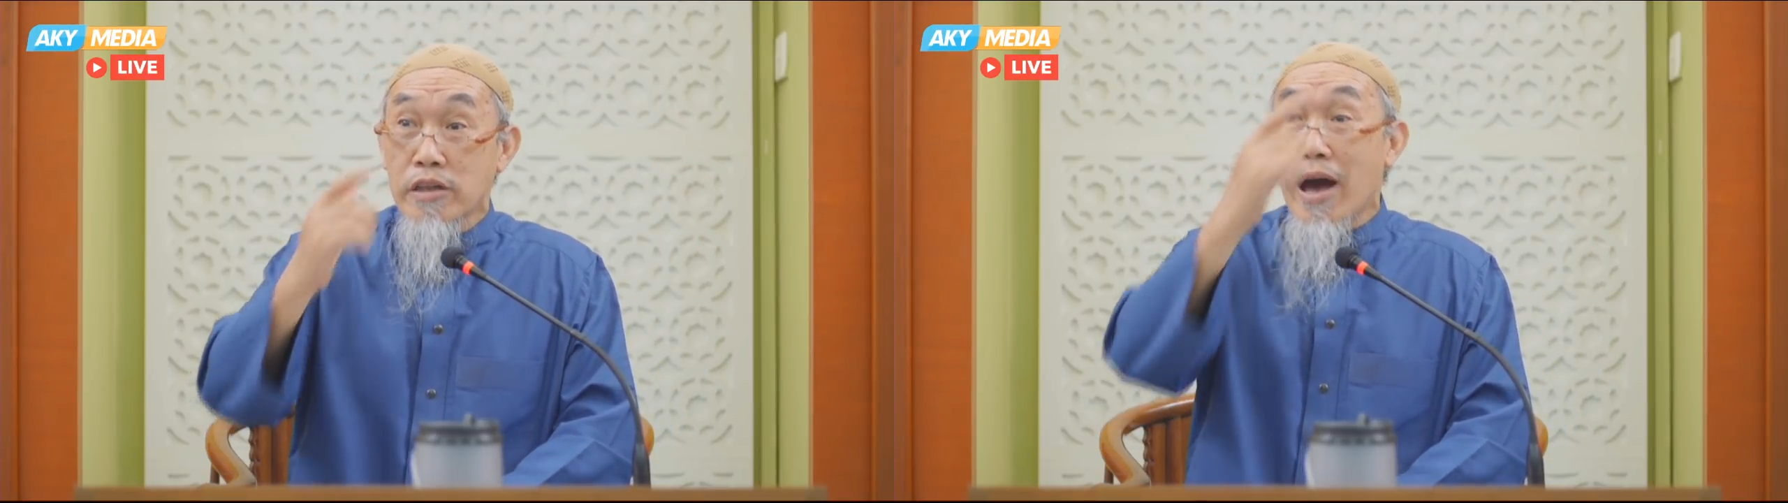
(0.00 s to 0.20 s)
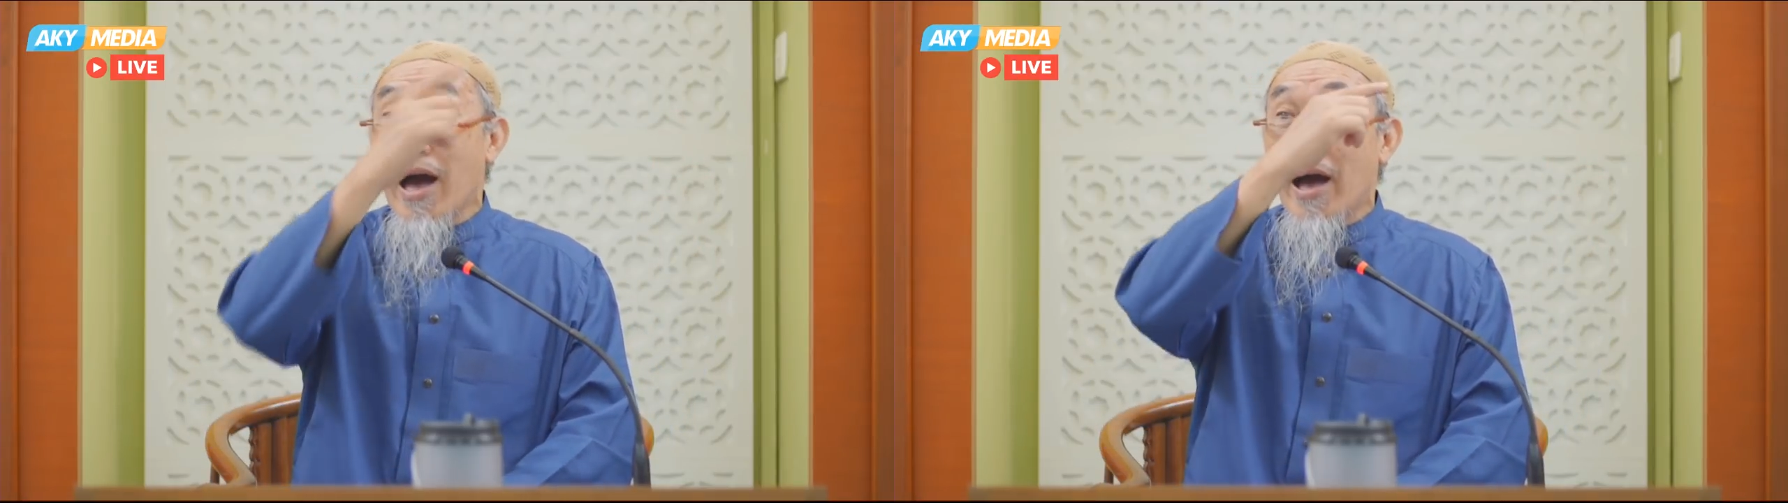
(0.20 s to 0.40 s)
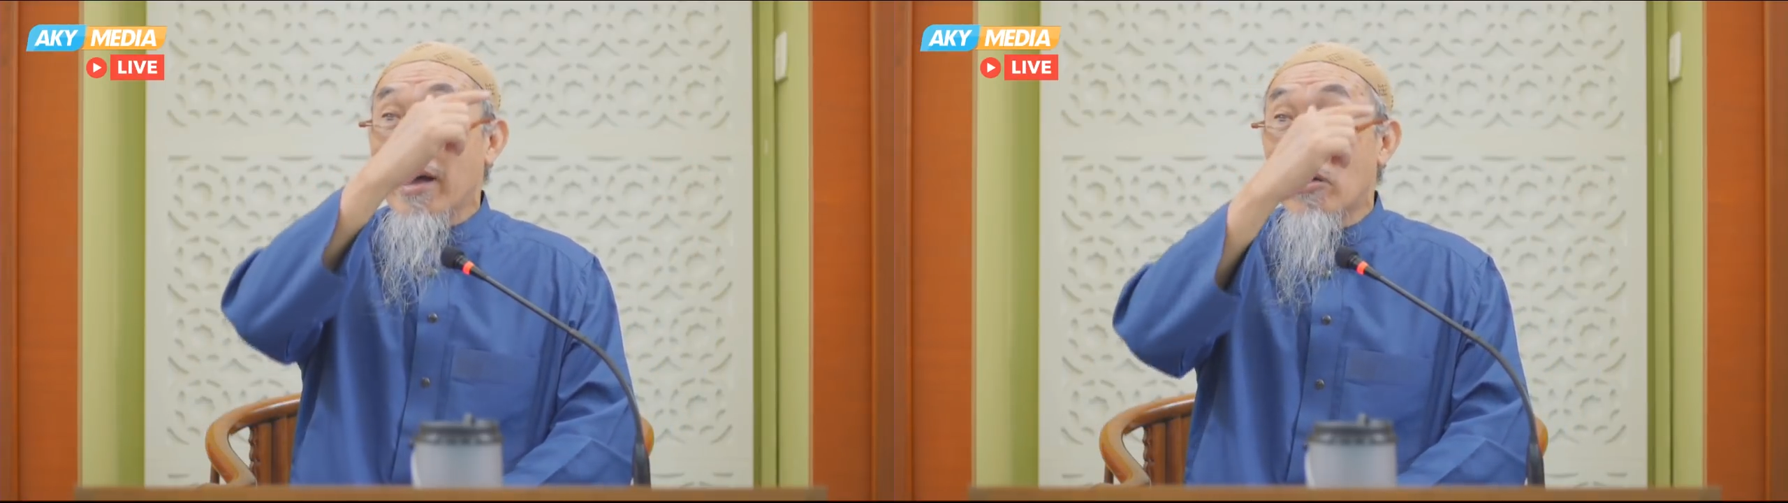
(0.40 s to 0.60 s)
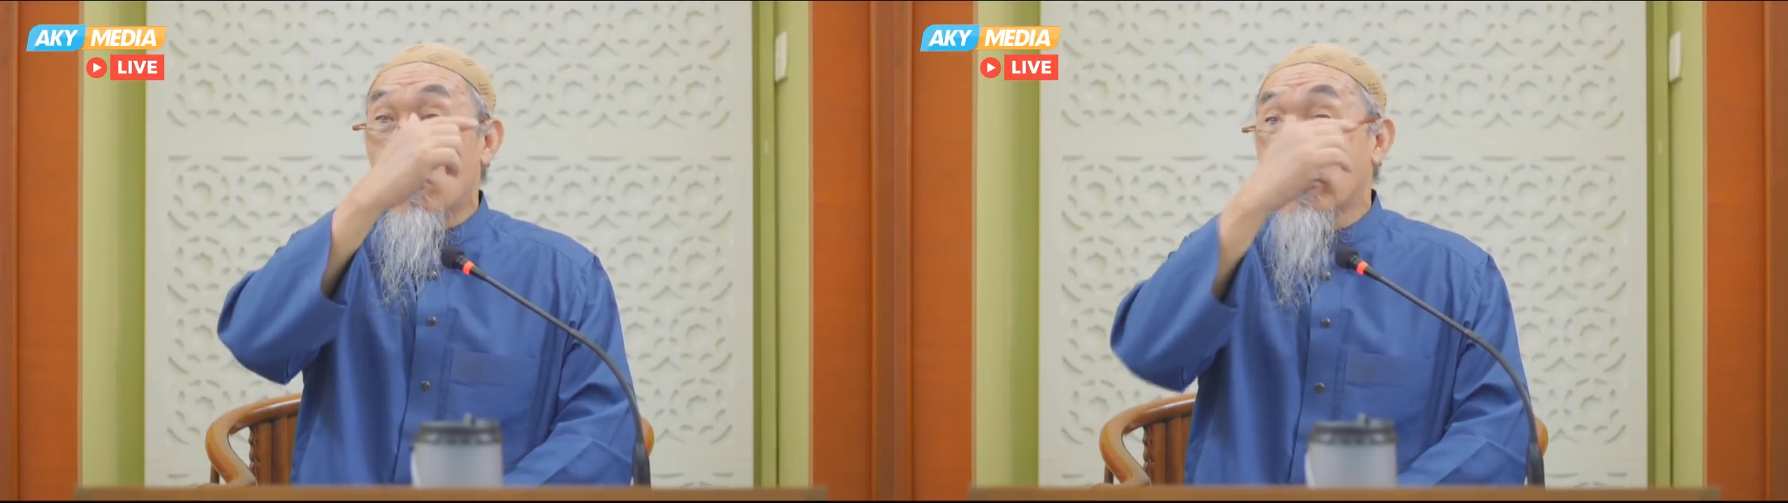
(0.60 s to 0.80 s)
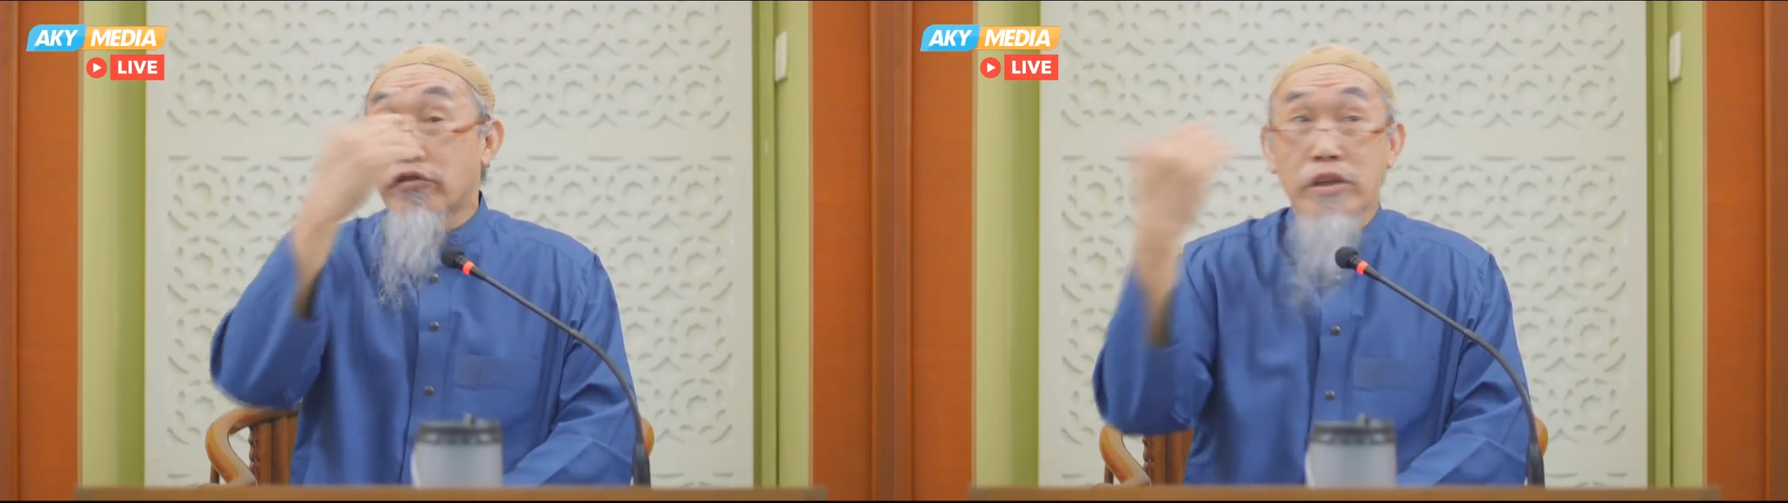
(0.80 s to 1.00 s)
the ayah
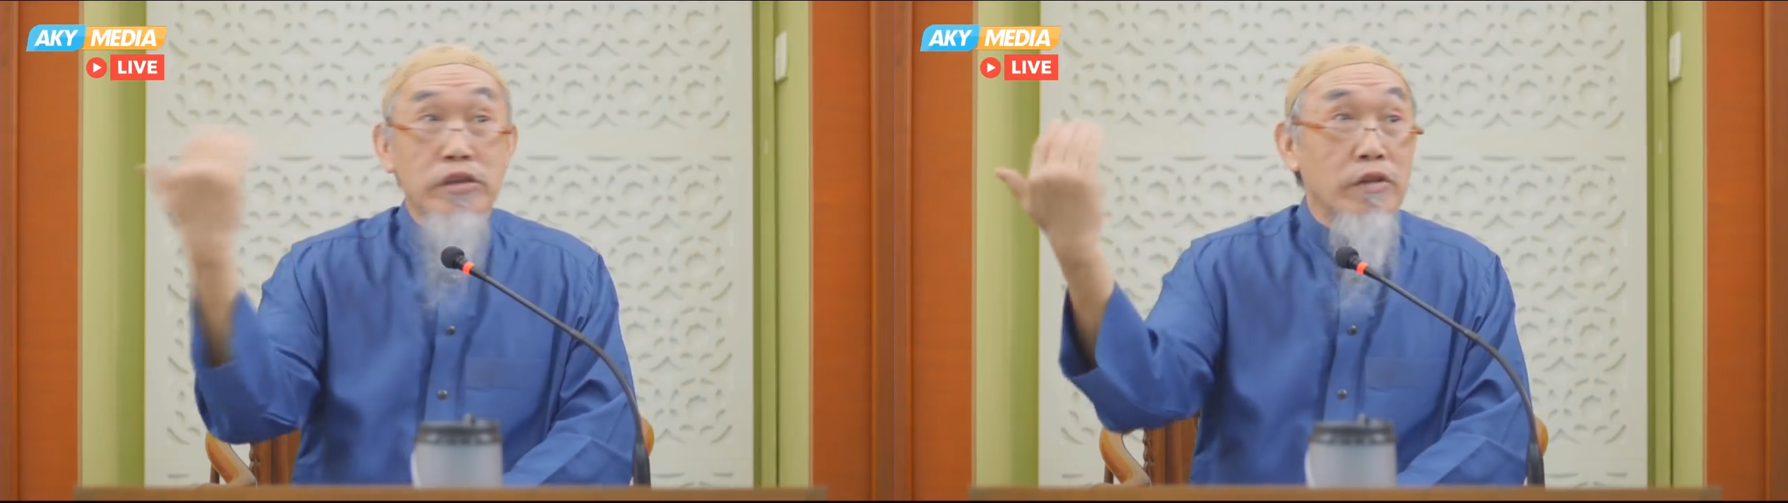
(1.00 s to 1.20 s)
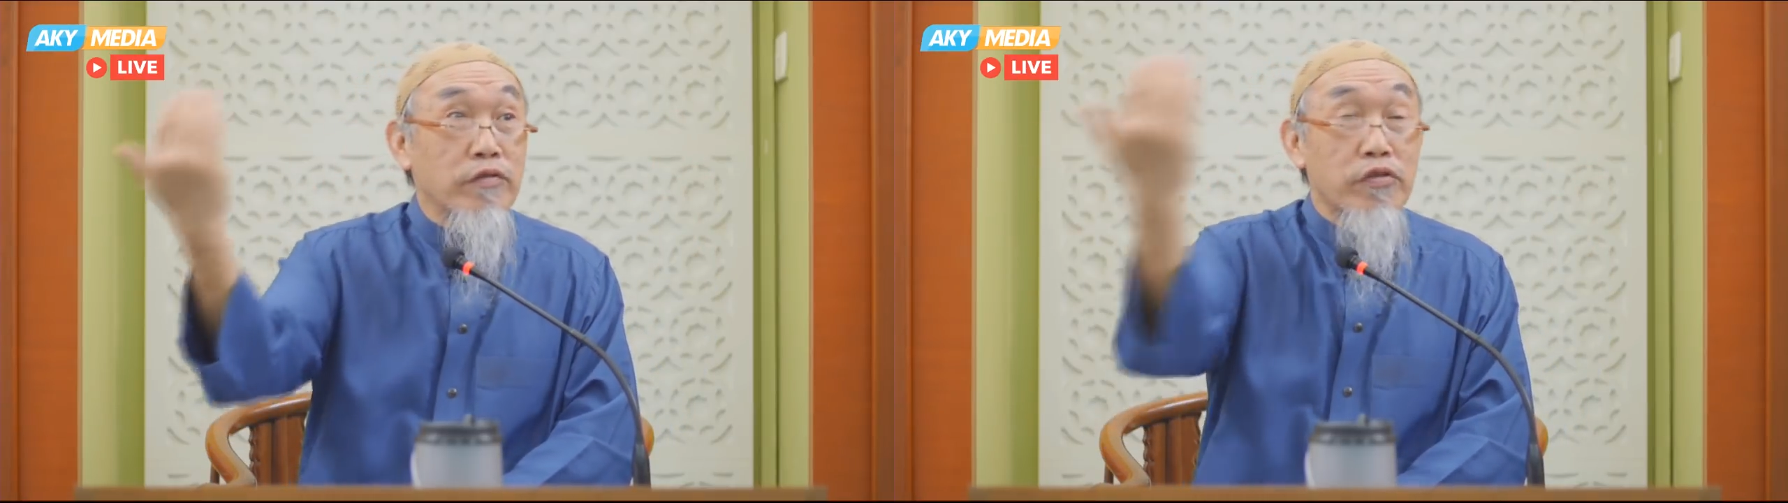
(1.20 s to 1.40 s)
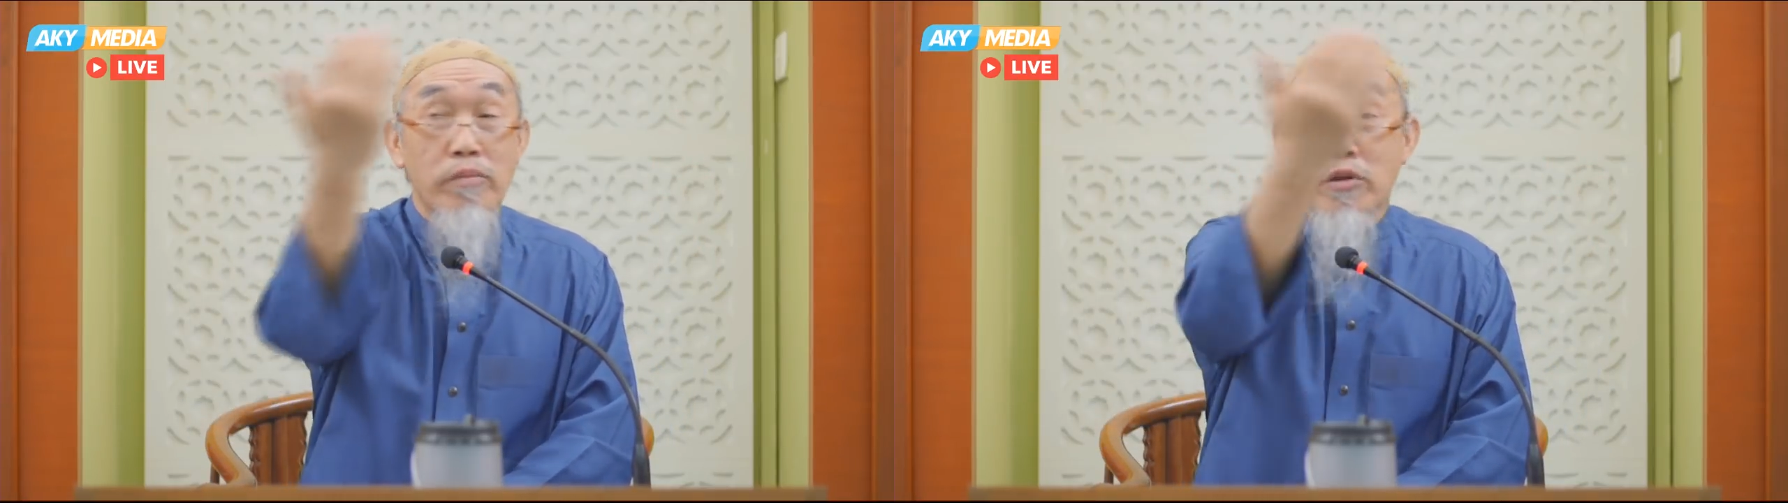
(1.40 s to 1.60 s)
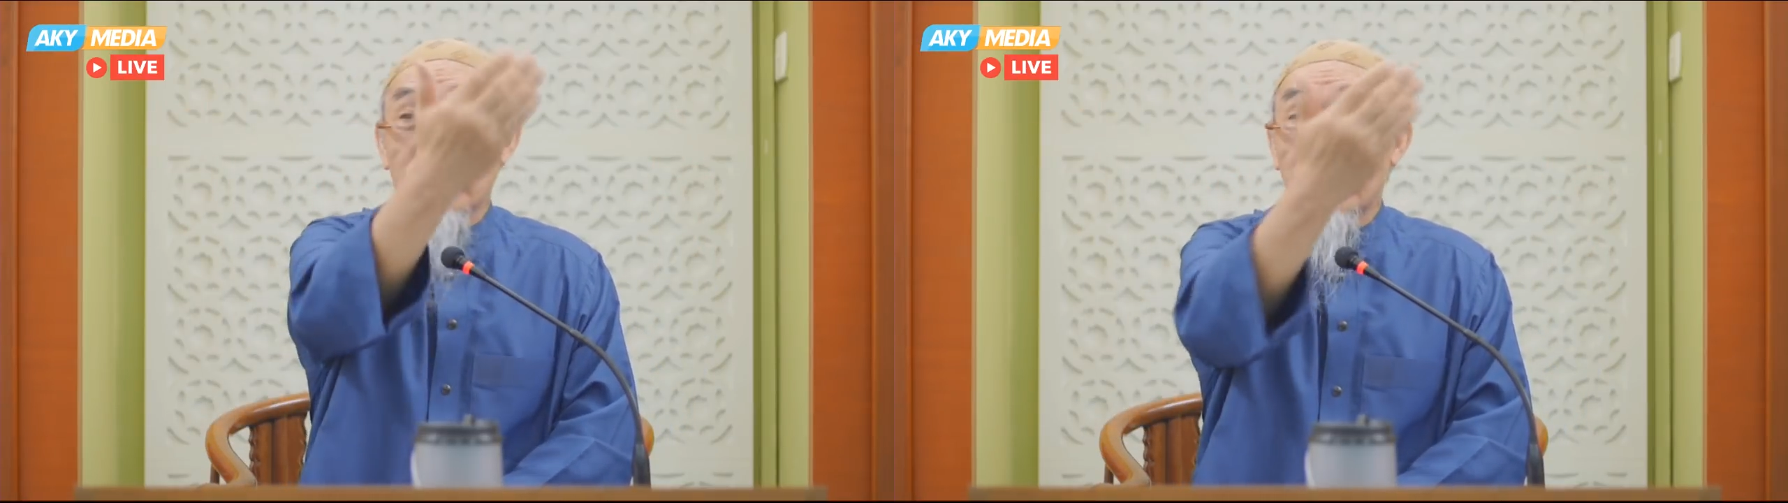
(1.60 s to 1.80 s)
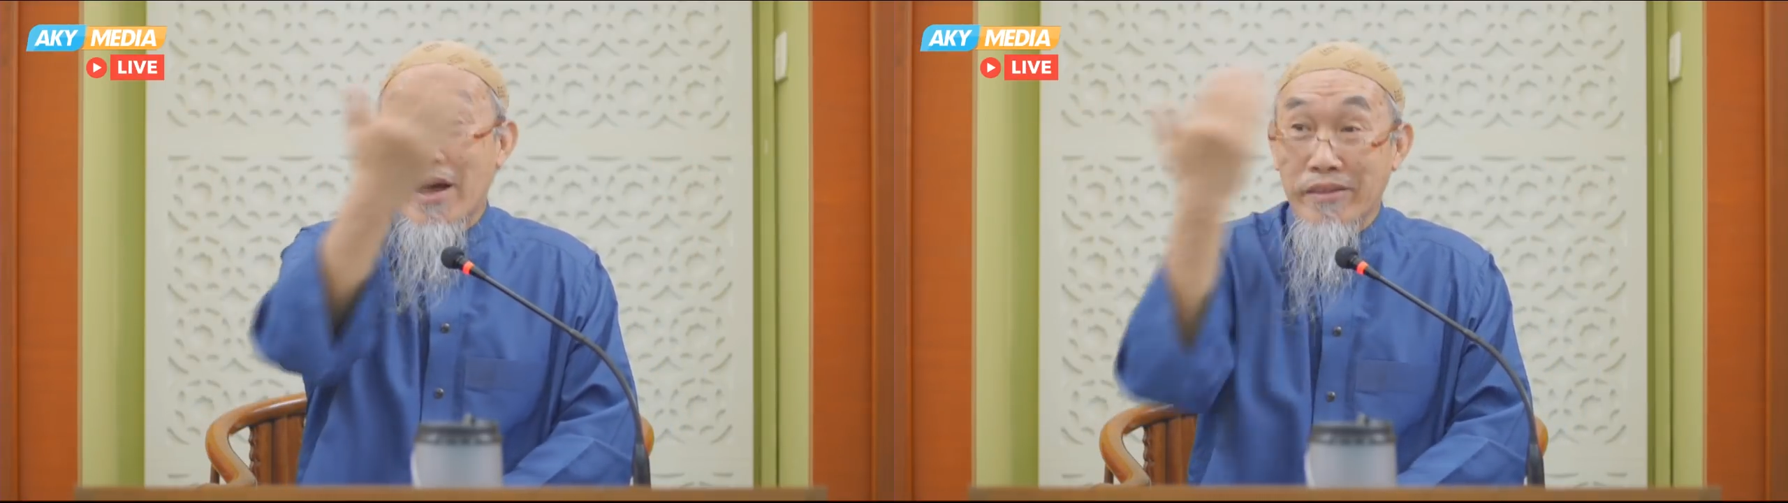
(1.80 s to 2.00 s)
was written from
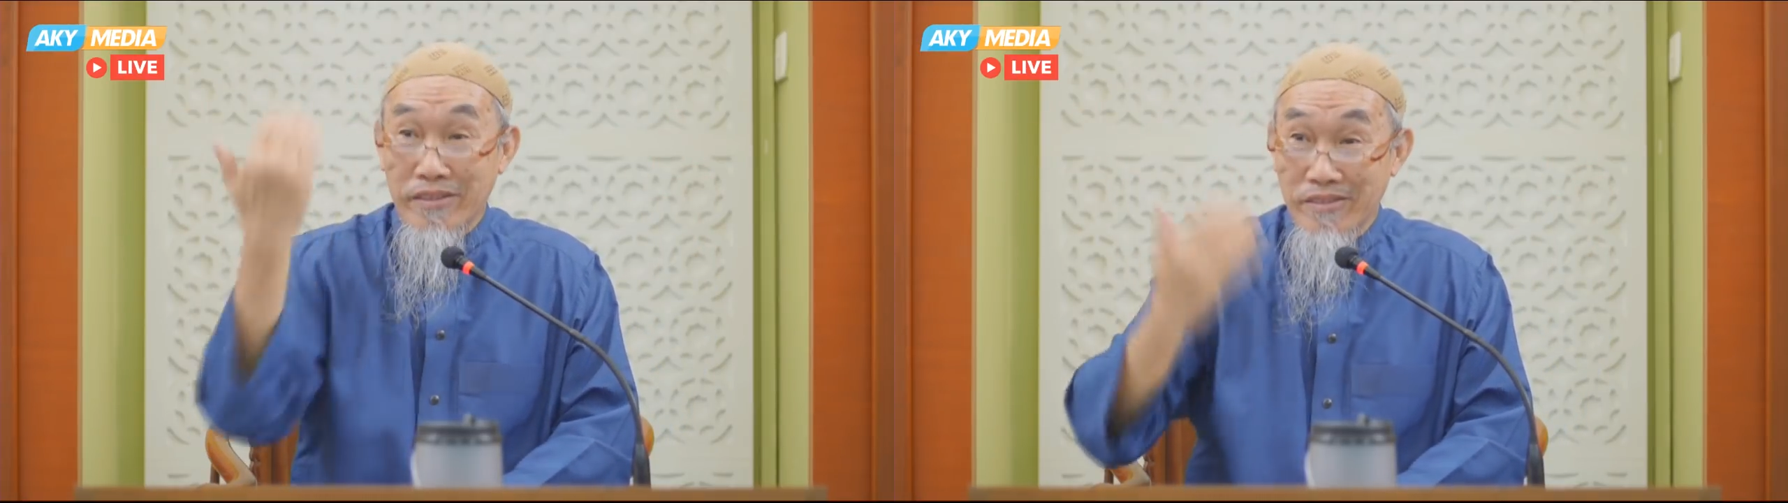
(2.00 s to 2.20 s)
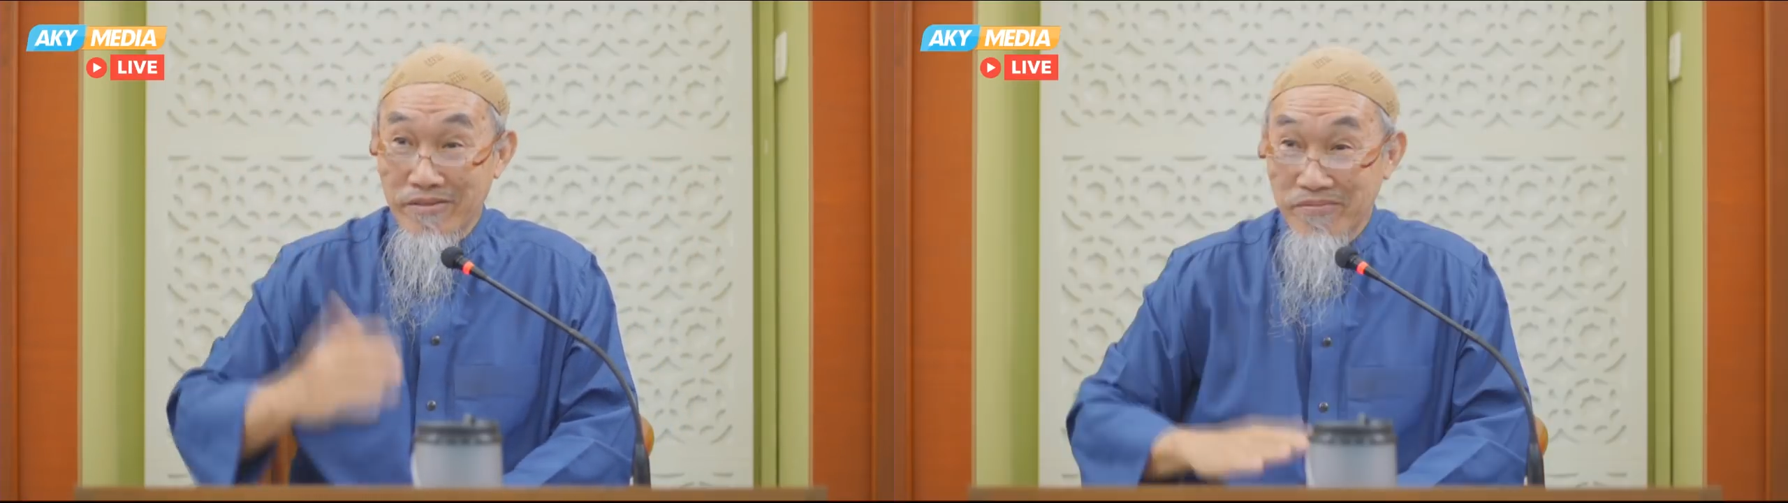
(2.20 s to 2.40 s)
the front.